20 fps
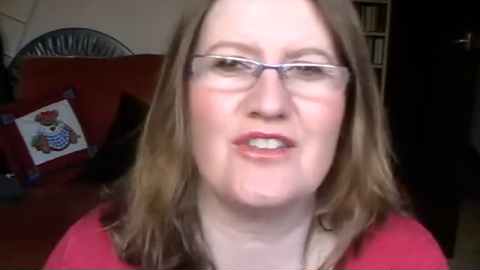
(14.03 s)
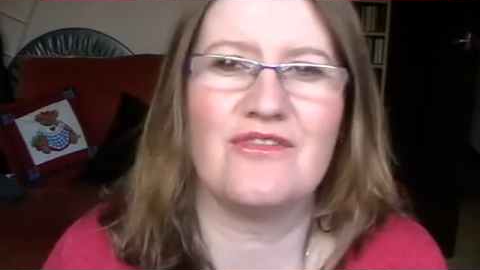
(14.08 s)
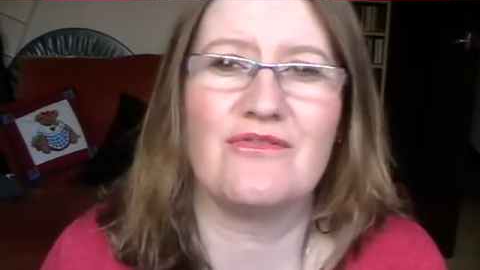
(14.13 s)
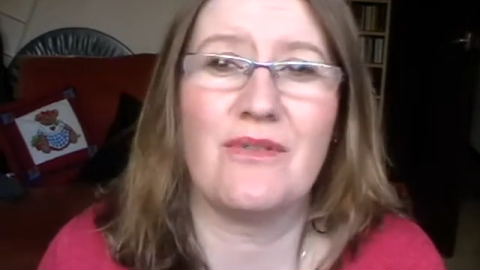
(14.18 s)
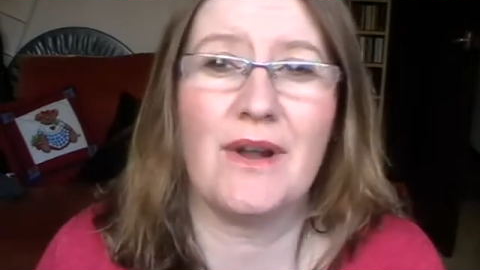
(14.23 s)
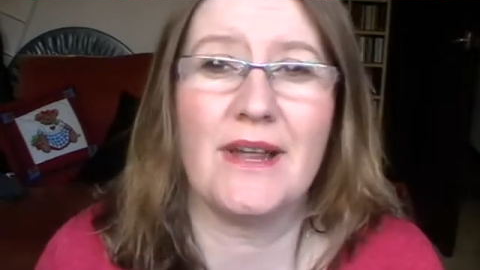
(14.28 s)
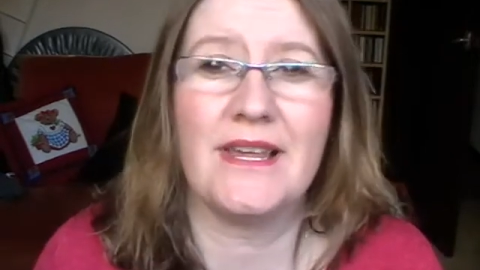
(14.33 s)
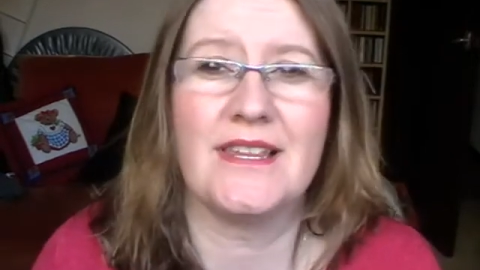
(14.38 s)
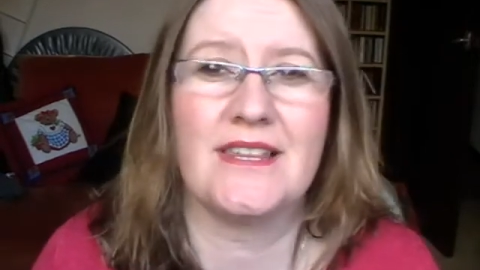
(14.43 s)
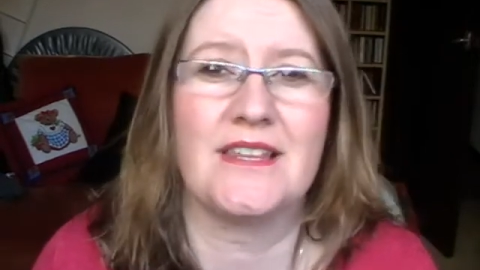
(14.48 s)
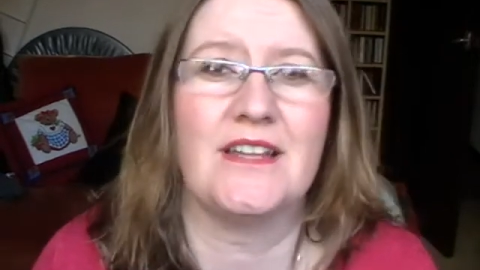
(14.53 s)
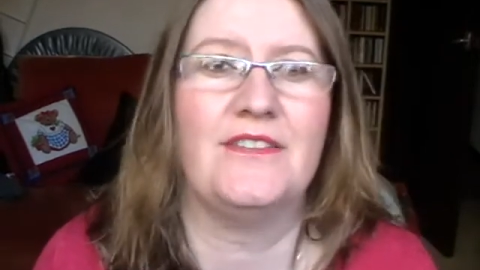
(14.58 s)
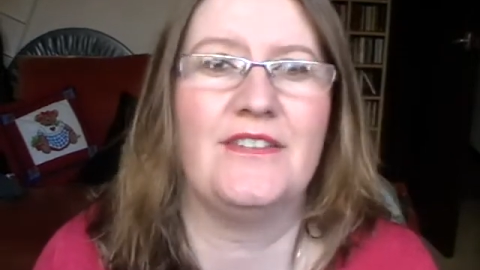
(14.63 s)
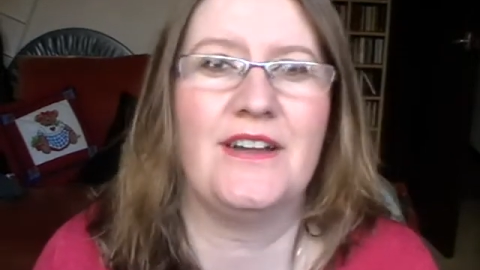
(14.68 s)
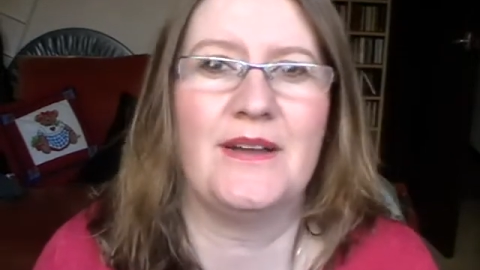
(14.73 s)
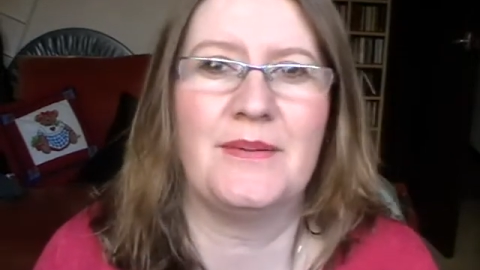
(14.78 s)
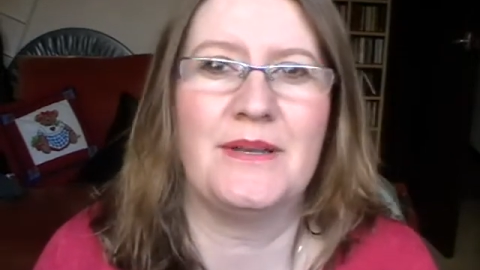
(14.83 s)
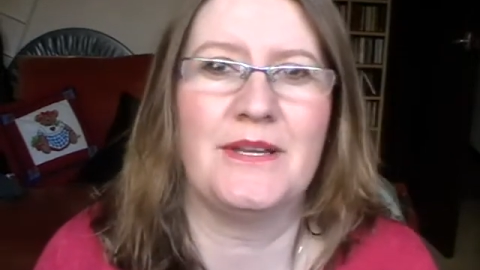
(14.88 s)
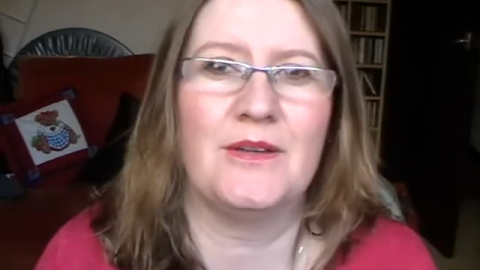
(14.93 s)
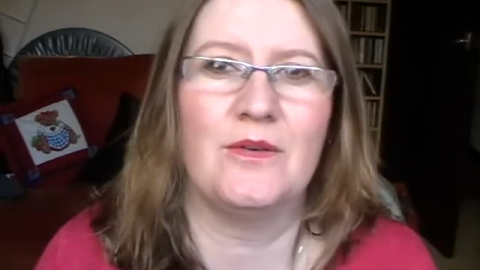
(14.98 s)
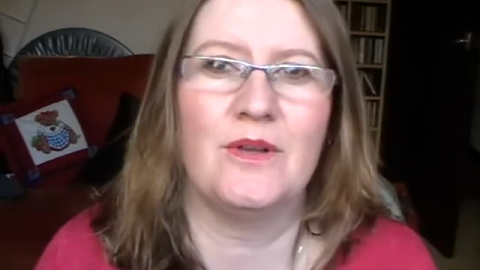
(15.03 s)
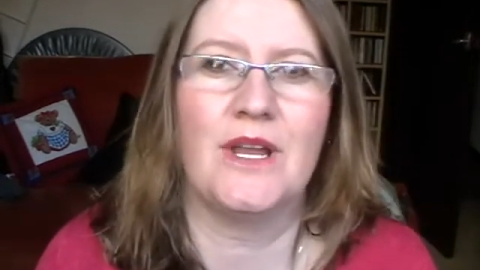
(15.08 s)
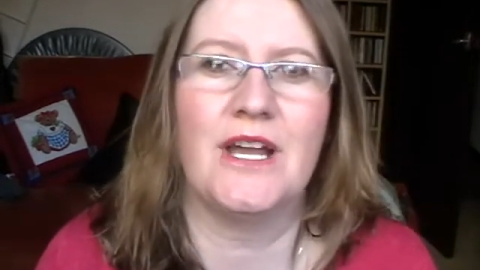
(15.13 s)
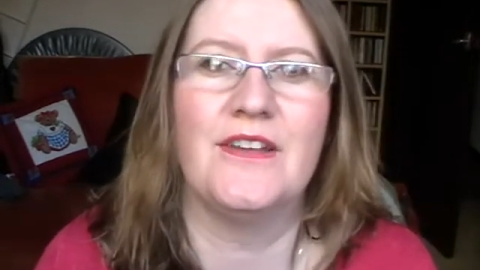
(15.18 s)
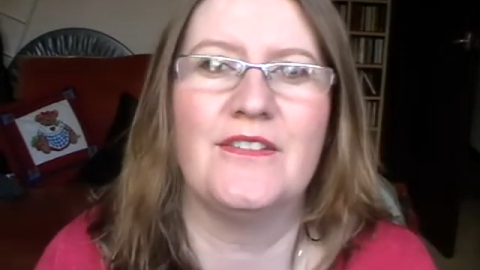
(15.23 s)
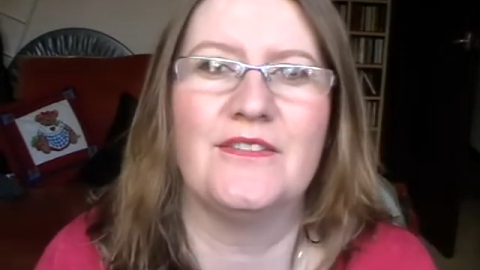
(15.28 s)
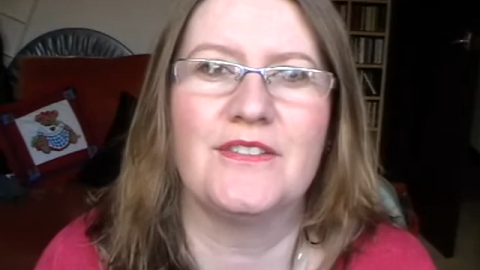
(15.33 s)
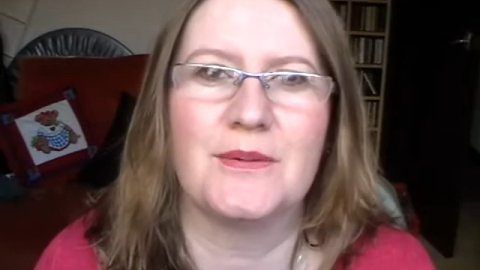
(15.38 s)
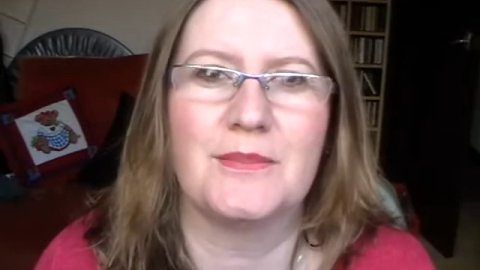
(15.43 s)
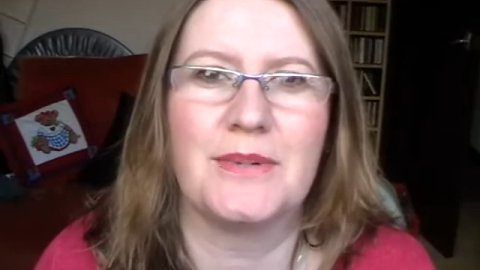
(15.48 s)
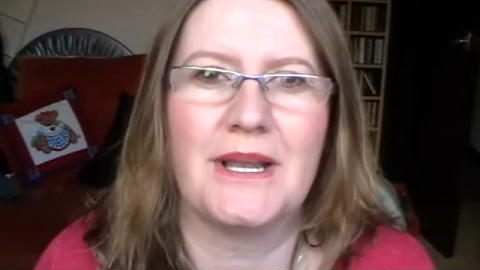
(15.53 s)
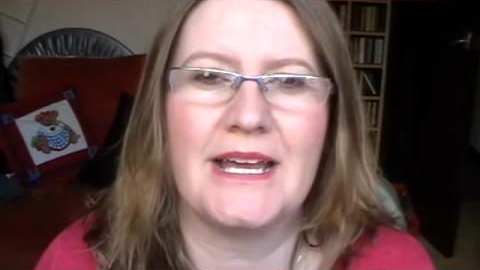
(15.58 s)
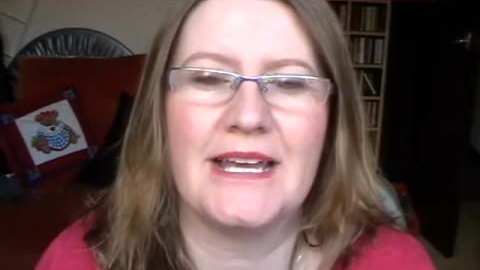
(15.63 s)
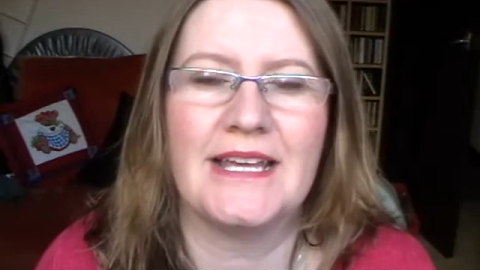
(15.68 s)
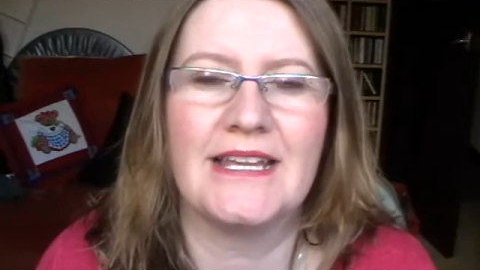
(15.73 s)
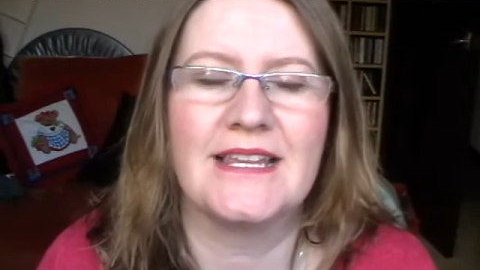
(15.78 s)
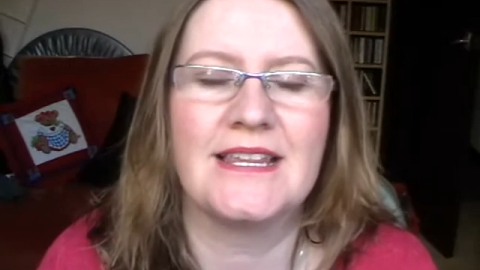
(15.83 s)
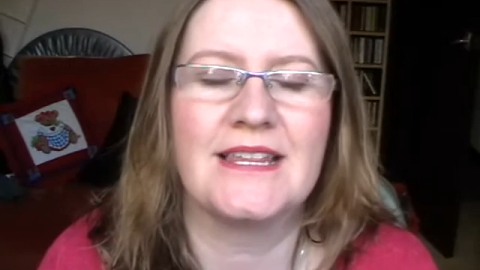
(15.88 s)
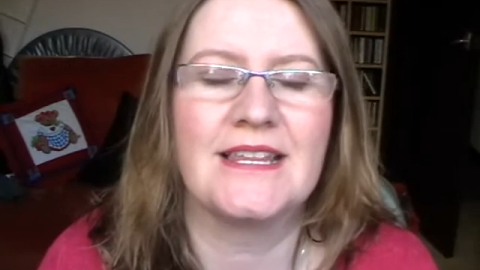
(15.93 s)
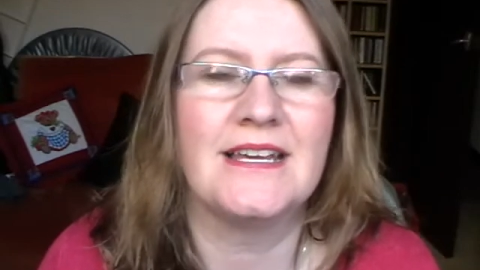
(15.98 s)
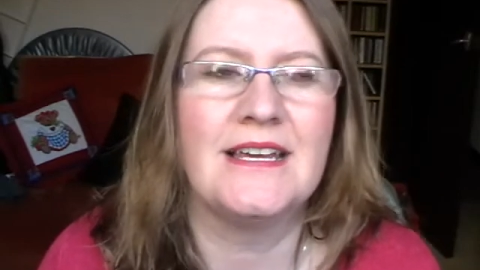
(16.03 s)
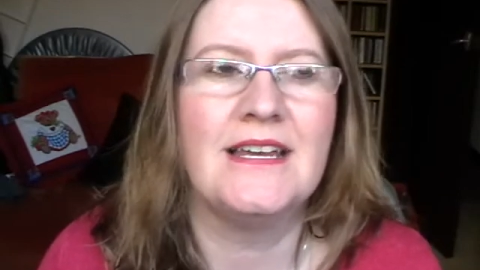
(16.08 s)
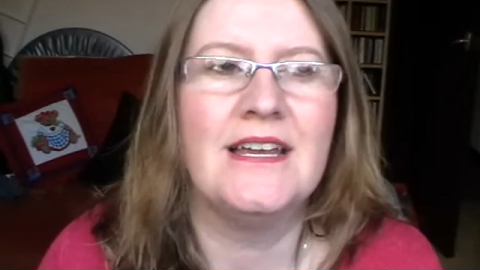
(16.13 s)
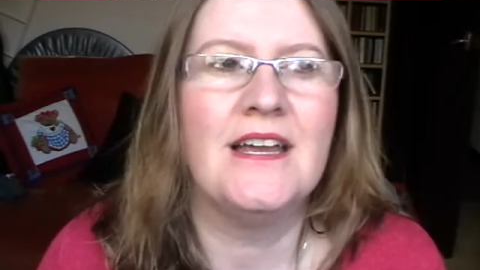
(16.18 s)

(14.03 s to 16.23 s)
great stuff happening all over the place,